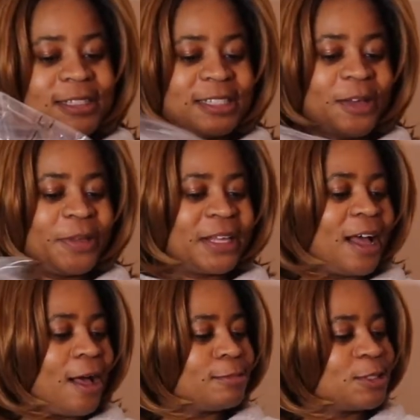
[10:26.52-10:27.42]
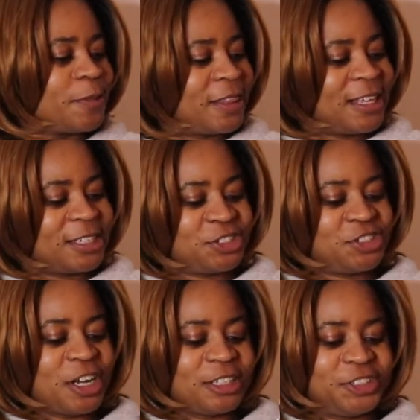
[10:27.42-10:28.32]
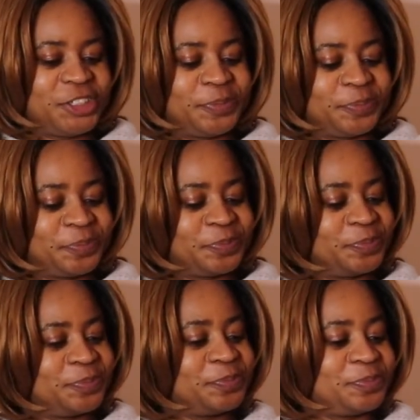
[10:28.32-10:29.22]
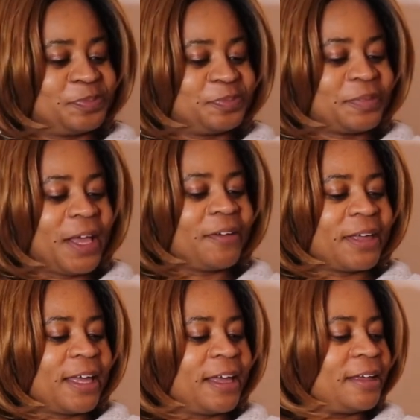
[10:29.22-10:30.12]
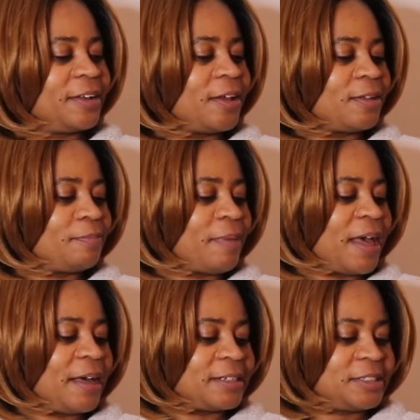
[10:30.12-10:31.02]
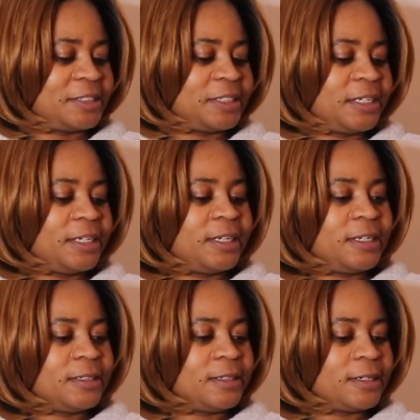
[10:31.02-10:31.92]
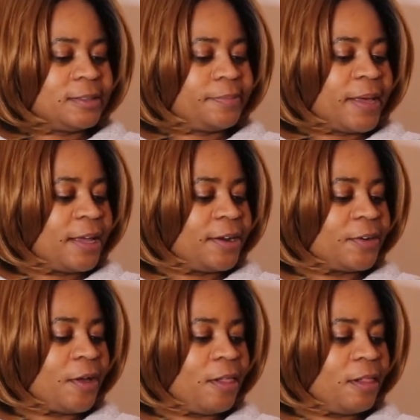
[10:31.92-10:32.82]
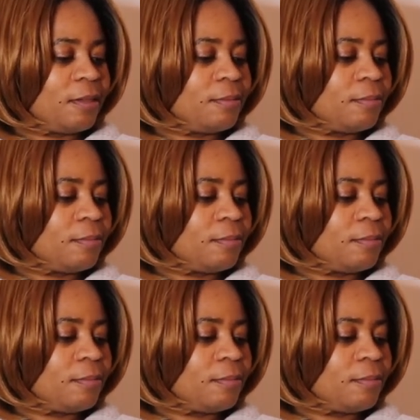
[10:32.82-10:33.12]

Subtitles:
so it comes with this charger. Okay, not bad at all.